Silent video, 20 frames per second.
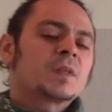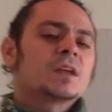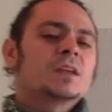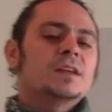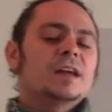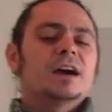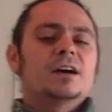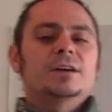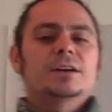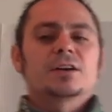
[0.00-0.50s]

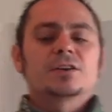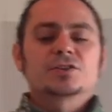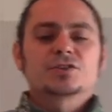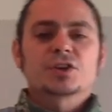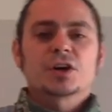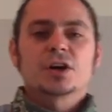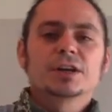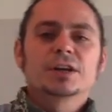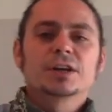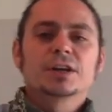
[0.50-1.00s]
Now in our
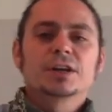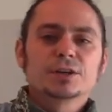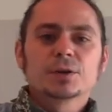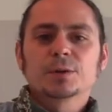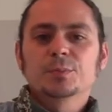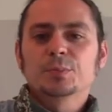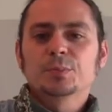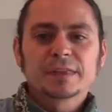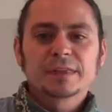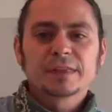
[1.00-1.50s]
drawing, you
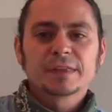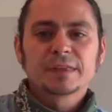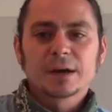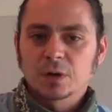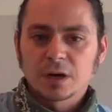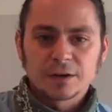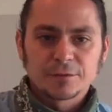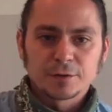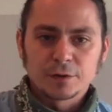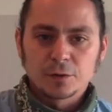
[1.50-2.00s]
can put that
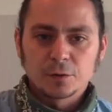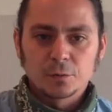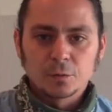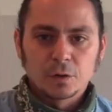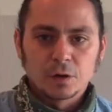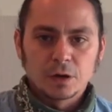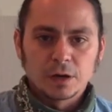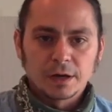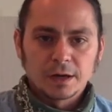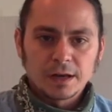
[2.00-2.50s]
wherever you
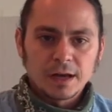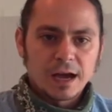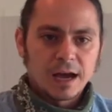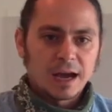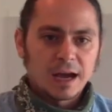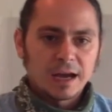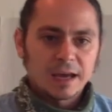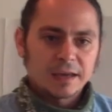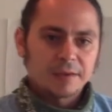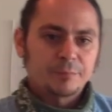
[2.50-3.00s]
want.
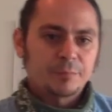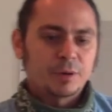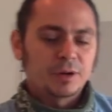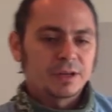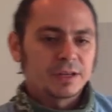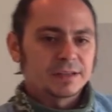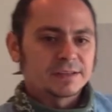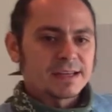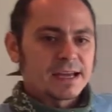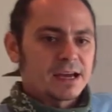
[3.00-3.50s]
I put
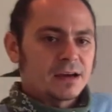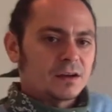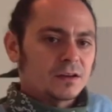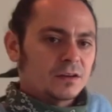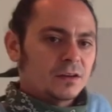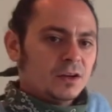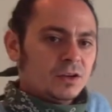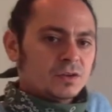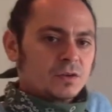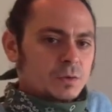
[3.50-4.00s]
it down
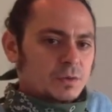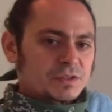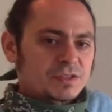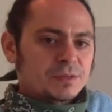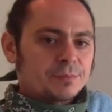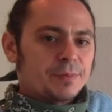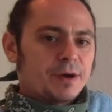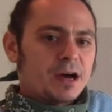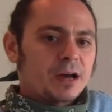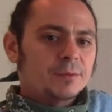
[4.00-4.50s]
towards the
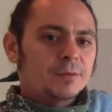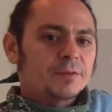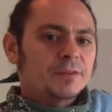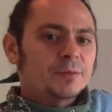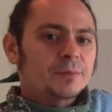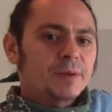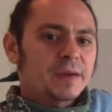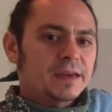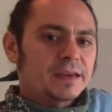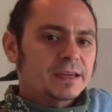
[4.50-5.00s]
bottom of
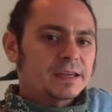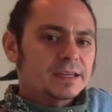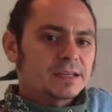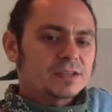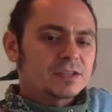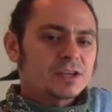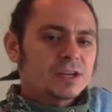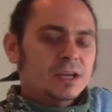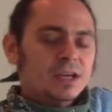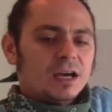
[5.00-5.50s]
the
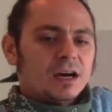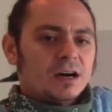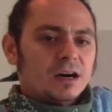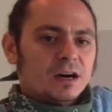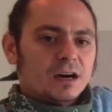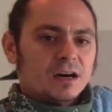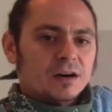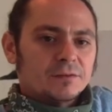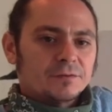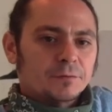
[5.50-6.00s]
page
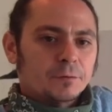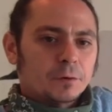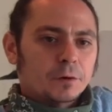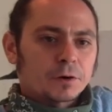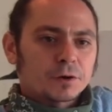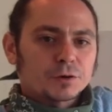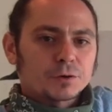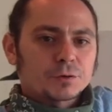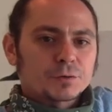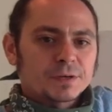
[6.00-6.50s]
for
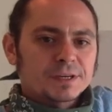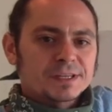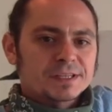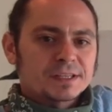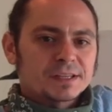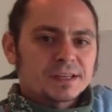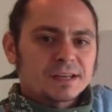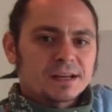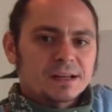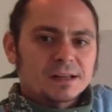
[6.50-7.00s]
a good reason
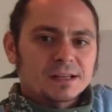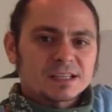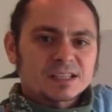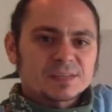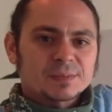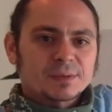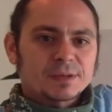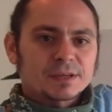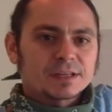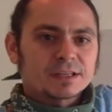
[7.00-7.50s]
that I'll
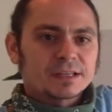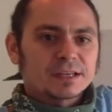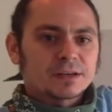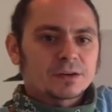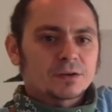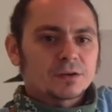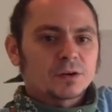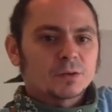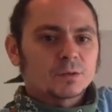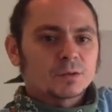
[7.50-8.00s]
explain later
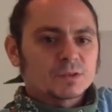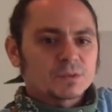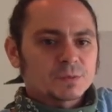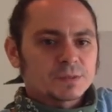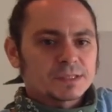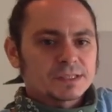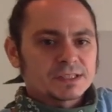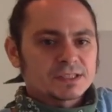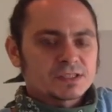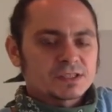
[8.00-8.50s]
on once we
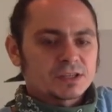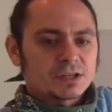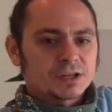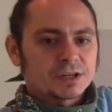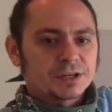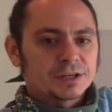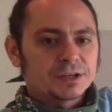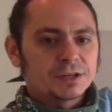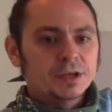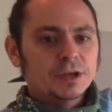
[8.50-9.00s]
get
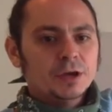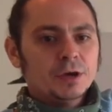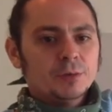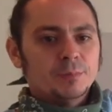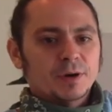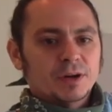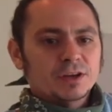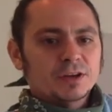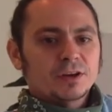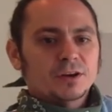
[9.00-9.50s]
started.
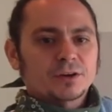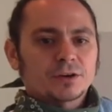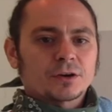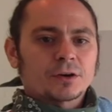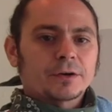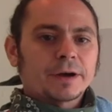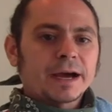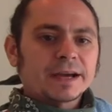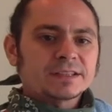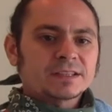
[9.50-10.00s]
But your
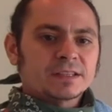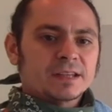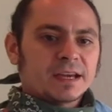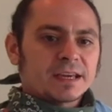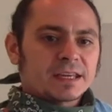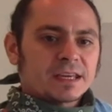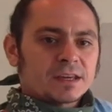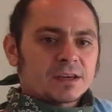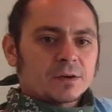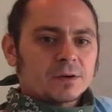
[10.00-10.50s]
horizon line
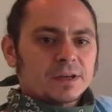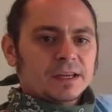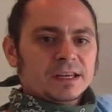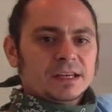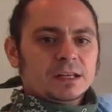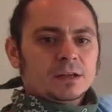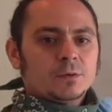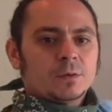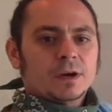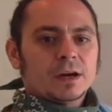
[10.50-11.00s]
can go
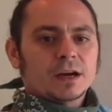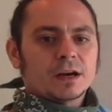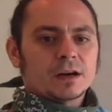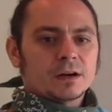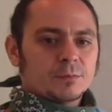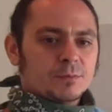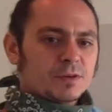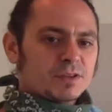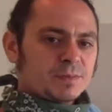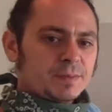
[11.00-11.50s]

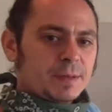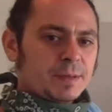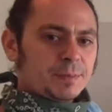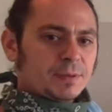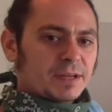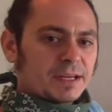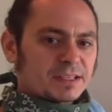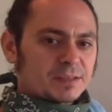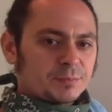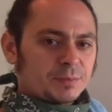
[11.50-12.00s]
anywhere. Most people
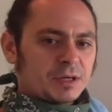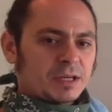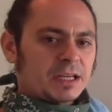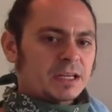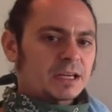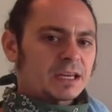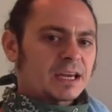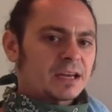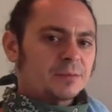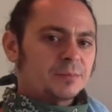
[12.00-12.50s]
like to
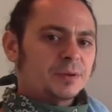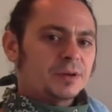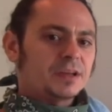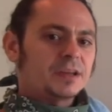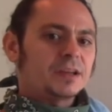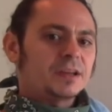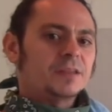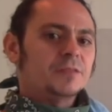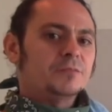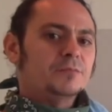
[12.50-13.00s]
kind of put it
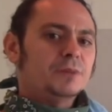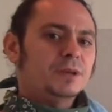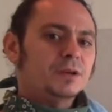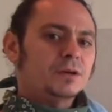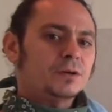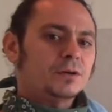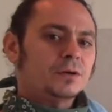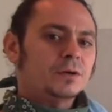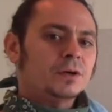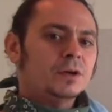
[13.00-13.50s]
in the
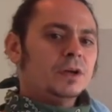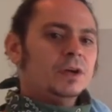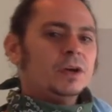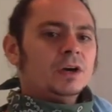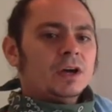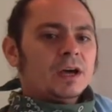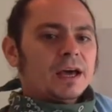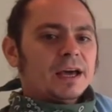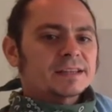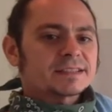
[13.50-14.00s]
middle.
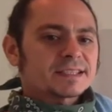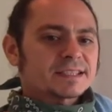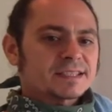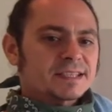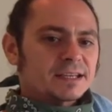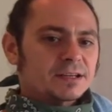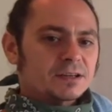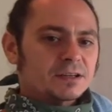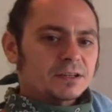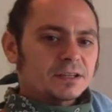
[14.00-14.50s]
As I said
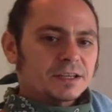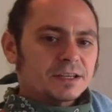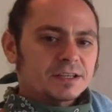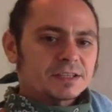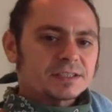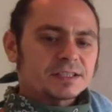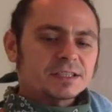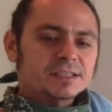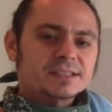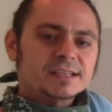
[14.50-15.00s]
earlier,
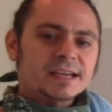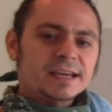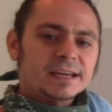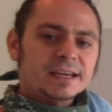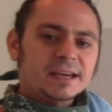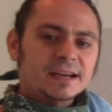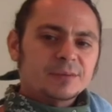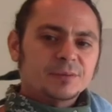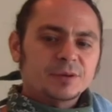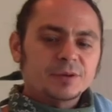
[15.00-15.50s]
today
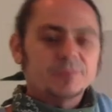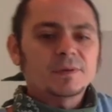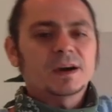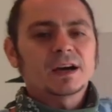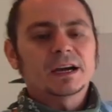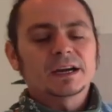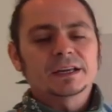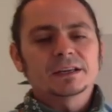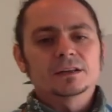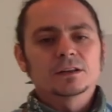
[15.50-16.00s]
I put
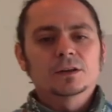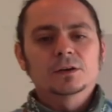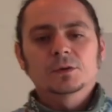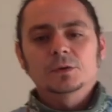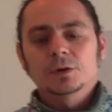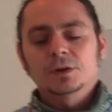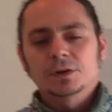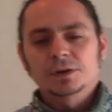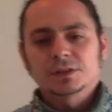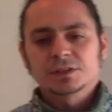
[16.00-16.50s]
mine
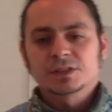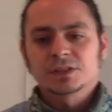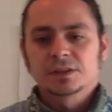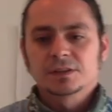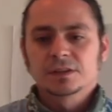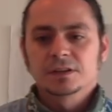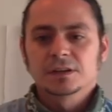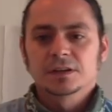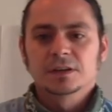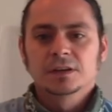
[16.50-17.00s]
lower
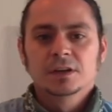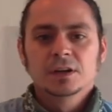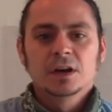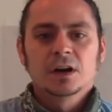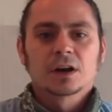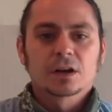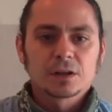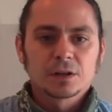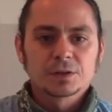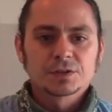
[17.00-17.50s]
to
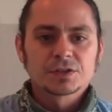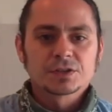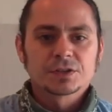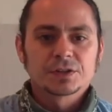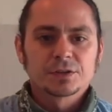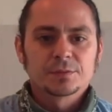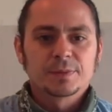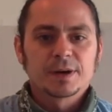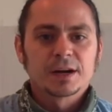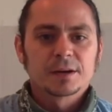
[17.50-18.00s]
closer to the
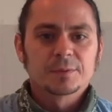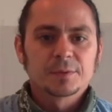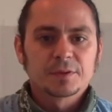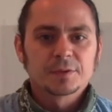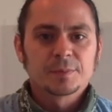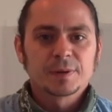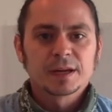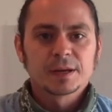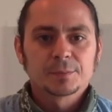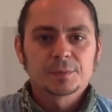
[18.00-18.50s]
bottom of the
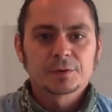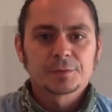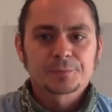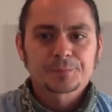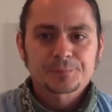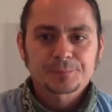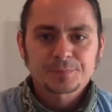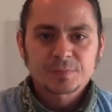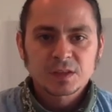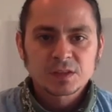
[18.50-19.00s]
paper.
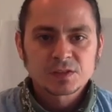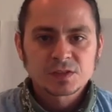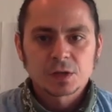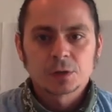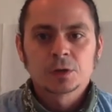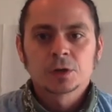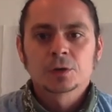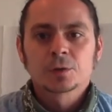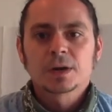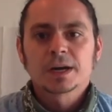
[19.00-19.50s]
So
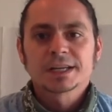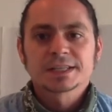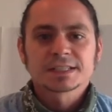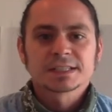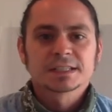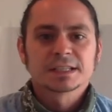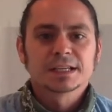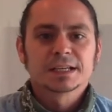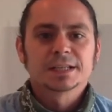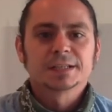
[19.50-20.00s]
horizon
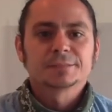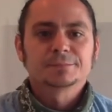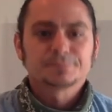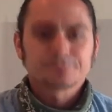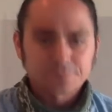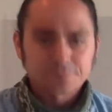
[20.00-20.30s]
line